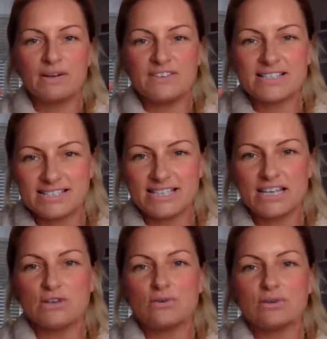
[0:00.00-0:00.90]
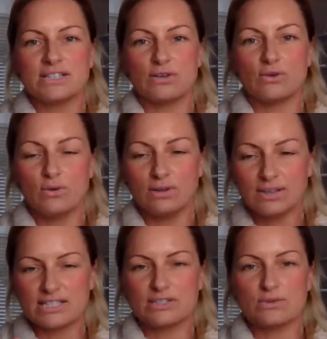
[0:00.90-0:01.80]
But if you're seeing all this all
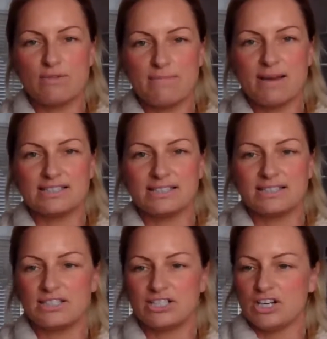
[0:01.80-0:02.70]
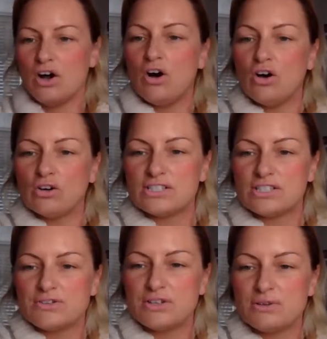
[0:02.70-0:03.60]
this sort of message on
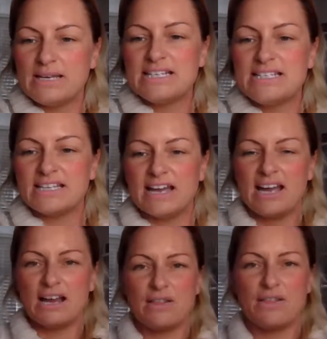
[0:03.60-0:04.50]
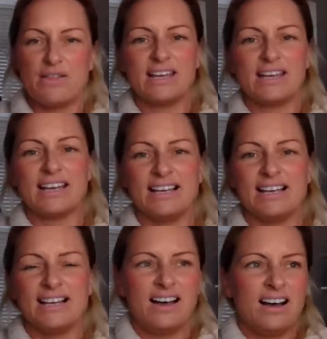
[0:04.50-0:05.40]
social media and
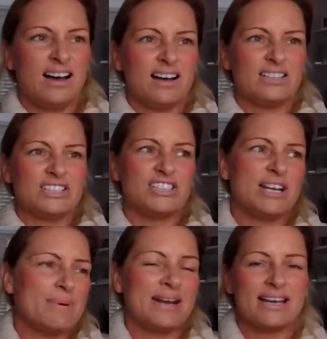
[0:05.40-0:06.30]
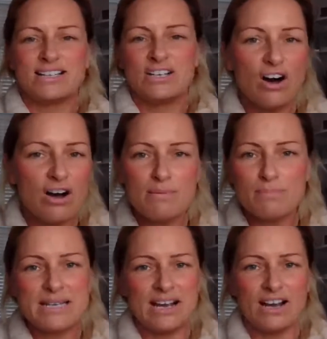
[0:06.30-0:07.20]
thinking, shit, but I
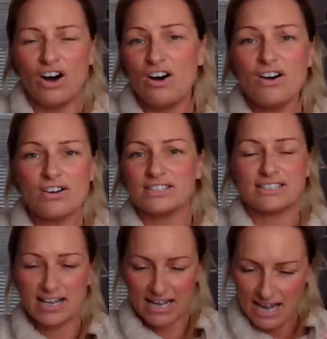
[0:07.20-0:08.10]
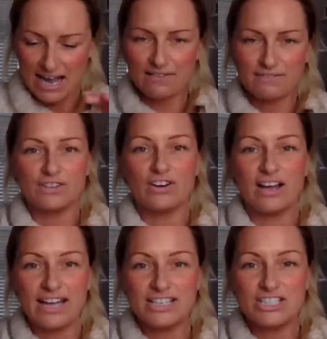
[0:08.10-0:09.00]
can't be asked. Like, I haven't
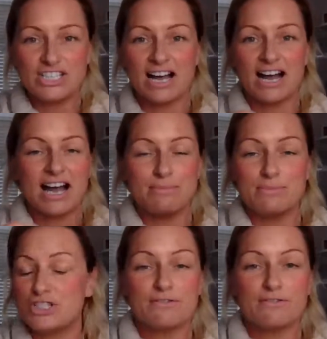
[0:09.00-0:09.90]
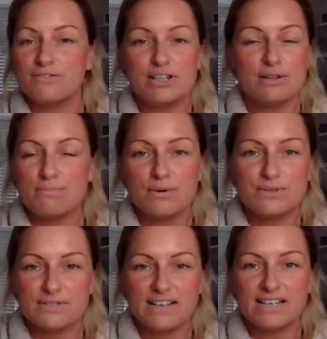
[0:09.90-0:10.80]
got energy. I don't feel
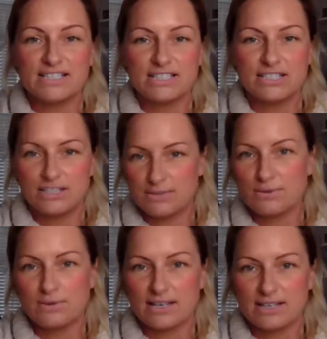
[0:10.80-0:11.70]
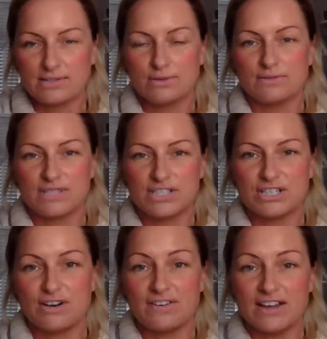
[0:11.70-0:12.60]
motivated to do all that sort of
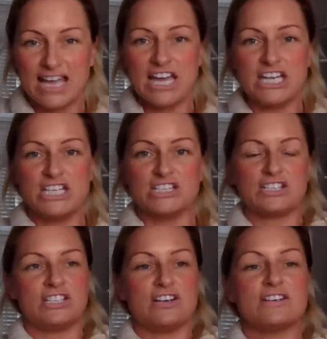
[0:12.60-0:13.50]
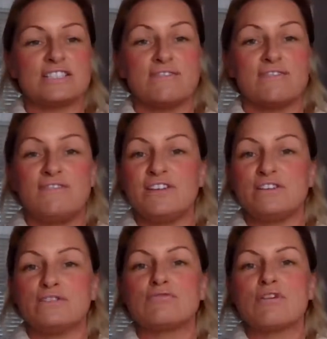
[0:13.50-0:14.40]
stuff. And you start to
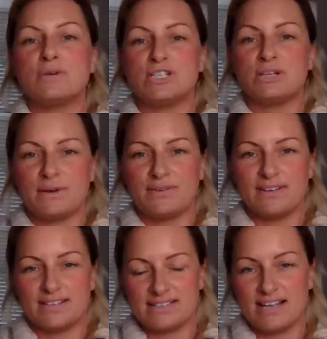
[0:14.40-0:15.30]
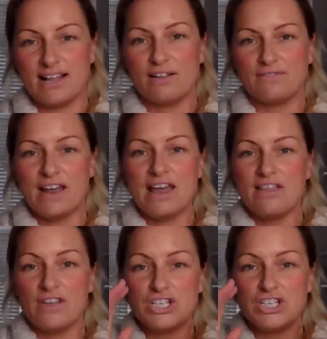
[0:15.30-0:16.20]
feel rubbish about yourself.
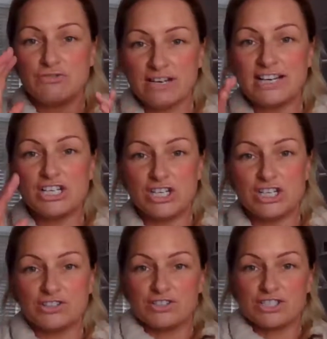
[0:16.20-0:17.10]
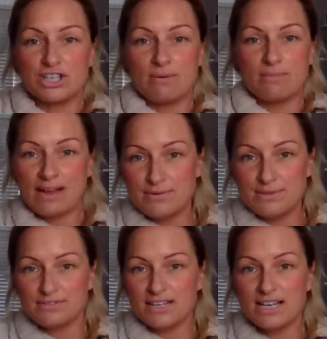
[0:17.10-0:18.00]
Then you really should come
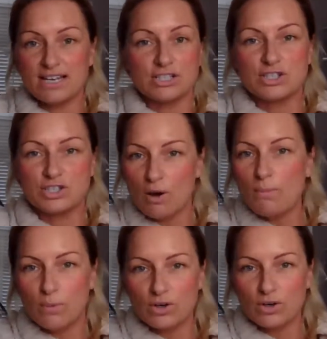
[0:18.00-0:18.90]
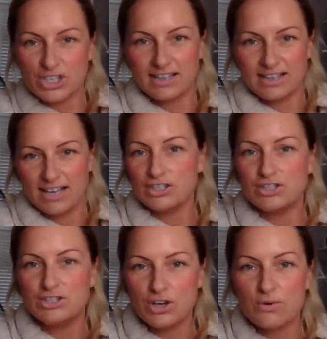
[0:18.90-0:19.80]
out of that and stop watching that.
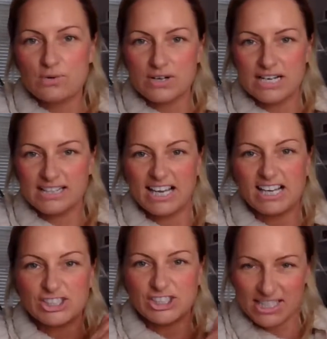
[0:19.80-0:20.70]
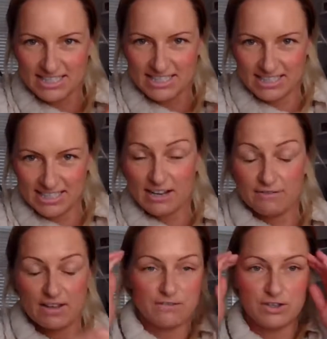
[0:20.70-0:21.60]
You don't need that shit in your
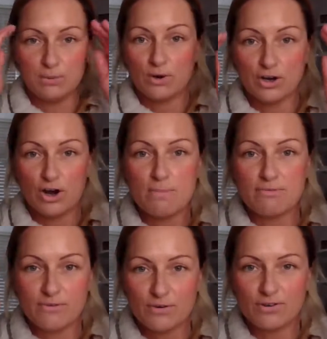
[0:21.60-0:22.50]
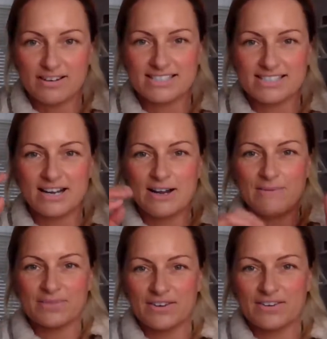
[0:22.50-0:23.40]
life if you are not up for it.
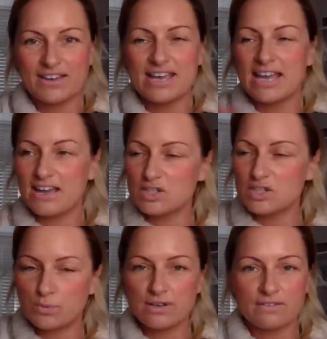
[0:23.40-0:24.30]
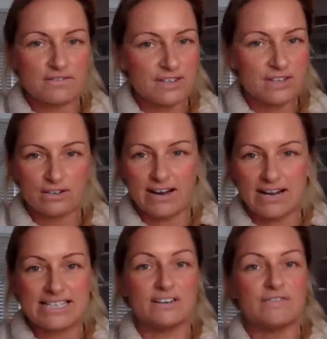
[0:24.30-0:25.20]
Okay? If it's working for you,
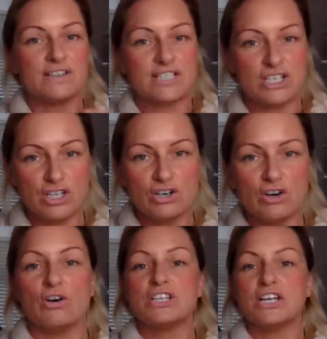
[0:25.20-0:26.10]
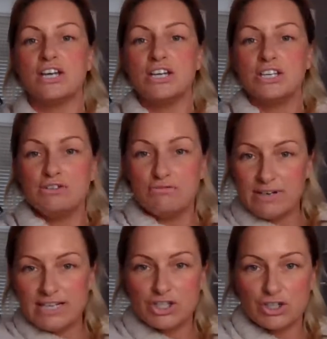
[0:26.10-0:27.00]
great. If it's not, you
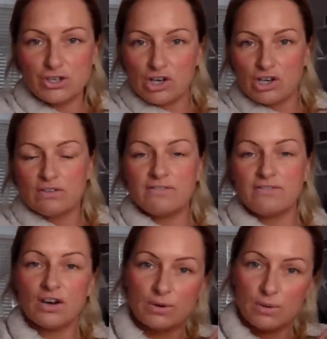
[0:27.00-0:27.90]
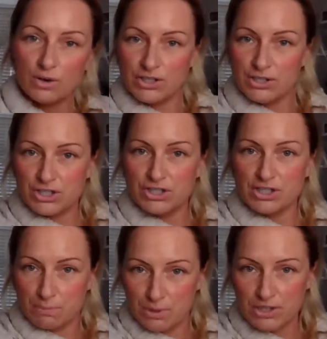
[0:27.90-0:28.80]
really should unfollow or you should
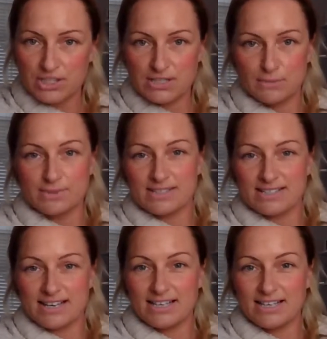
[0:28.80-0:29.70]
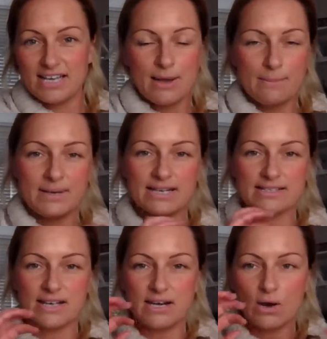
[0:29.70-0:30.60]
just push it to one side.
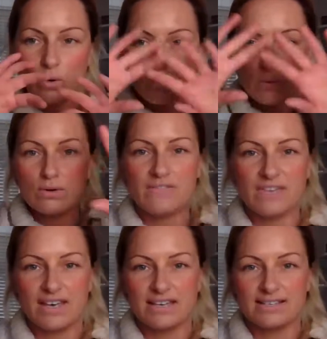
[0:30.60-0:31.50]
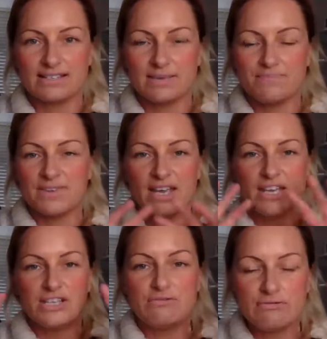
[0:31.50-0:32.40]
Because in all of this,
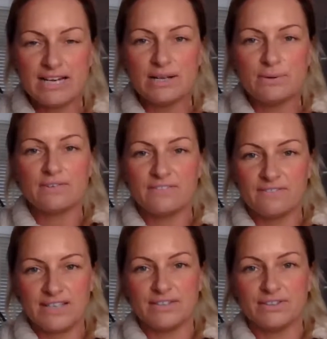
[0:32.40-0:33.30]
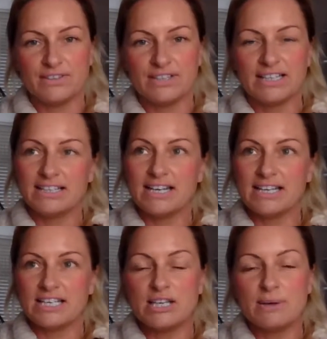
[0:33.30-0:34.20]
you really want to feel
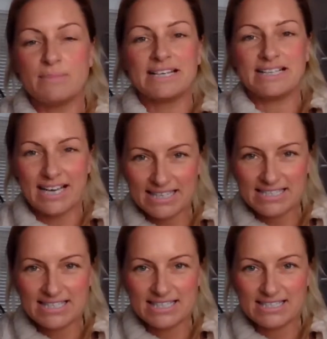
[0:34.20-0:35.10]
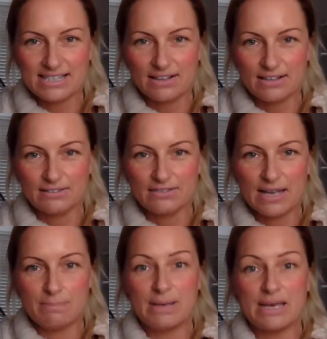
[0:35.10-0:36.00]
like you're being kind to yourself
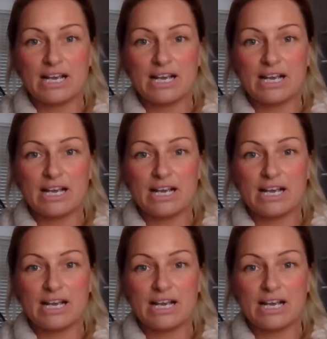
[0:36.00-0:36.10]
and